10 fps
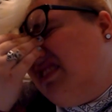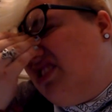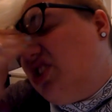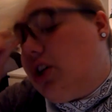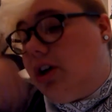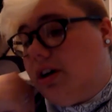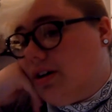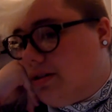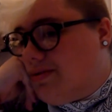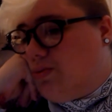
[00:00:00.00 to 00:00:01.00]
sure
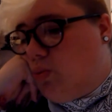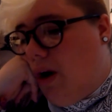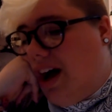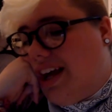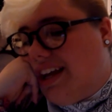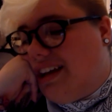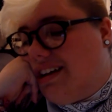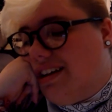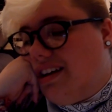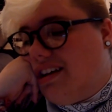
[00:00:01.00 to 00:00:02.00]

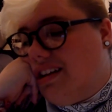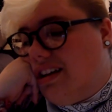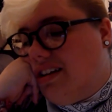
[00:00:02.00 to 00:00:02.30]
why, and it